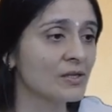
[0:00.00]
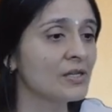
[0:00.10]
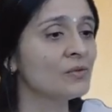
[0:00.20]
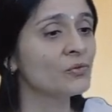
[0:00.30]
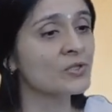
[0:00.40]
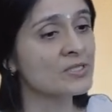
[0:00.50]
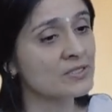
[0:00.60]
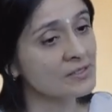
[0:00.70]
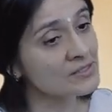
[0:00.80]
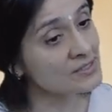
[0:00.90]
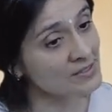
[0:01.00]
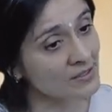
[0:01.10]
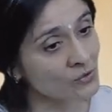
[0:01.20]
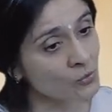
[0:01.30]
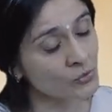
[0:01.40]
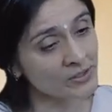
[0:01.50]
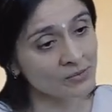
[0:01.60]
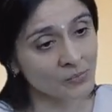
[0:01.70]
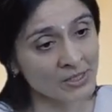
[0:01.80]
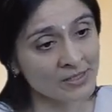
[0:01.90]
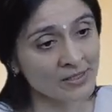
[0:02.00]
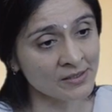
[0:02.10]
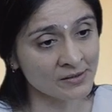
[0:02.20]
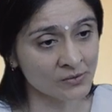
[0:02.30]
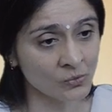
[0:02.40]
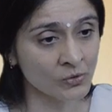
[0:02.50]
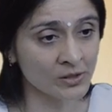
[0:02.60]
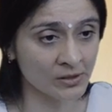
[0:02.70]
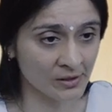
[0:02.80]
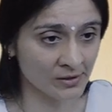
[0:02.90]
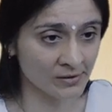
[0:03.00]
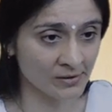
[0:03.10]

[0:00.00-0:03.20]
If you're still stuck with the material world